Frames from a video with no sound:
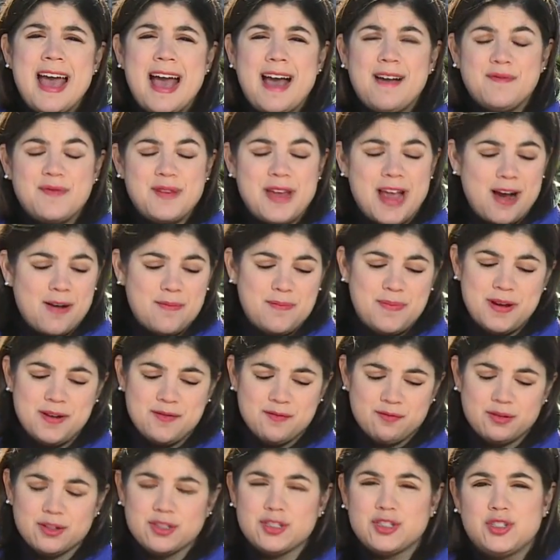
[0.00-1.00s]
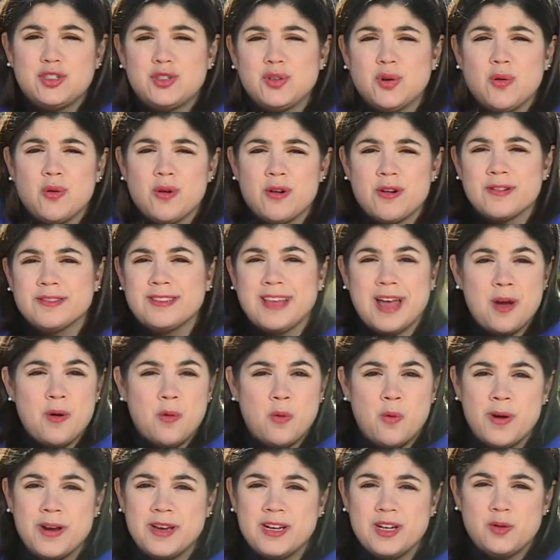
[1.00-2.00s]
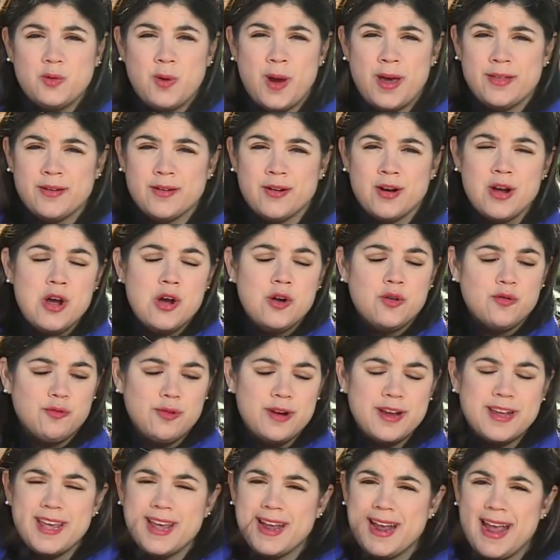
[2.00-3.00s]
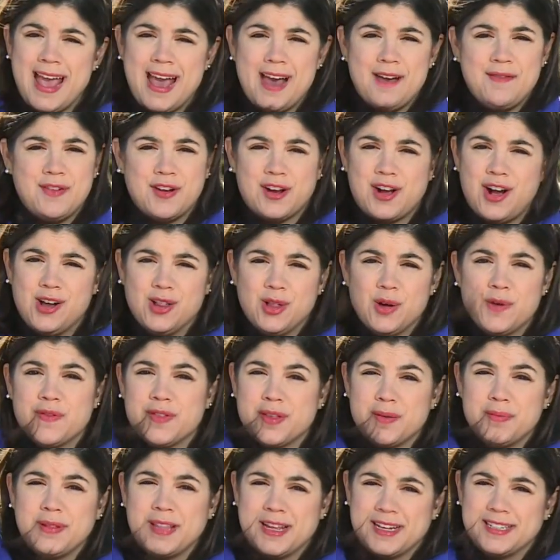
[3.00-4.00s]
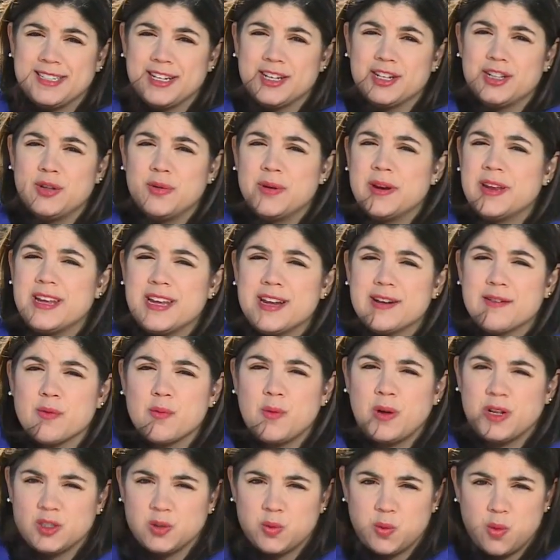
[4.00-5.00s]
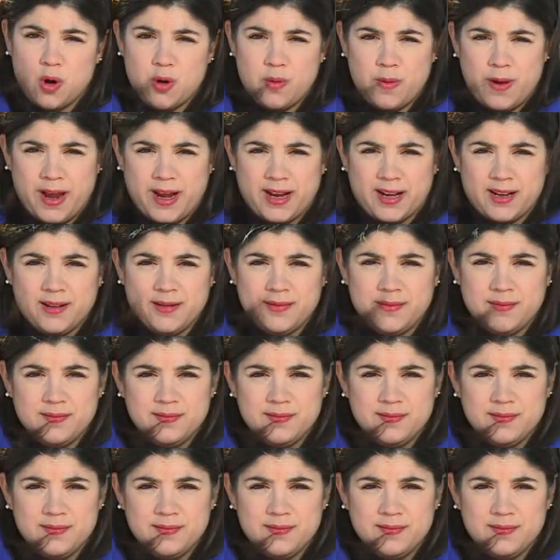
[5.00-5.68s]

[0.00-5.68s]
have now been restored. That windy weather wreaking havoc all over the place, including here in West Warwick.